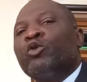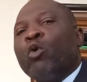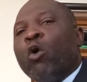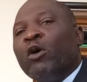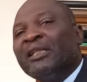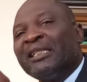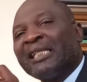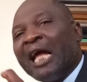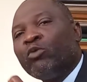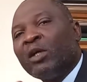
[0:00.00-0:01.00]
to
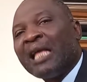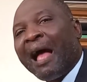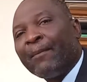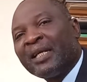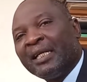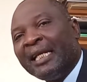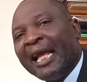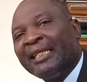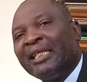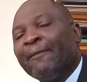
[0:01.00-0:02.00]
understand what I'm
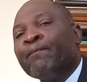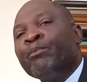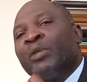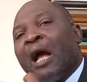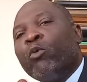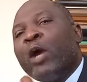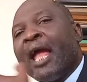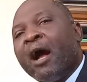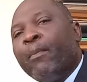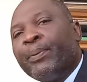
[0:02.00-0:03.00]
creating that will
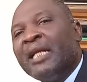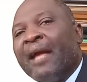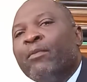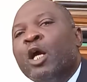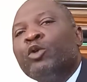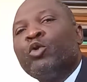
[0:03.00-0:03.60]
help them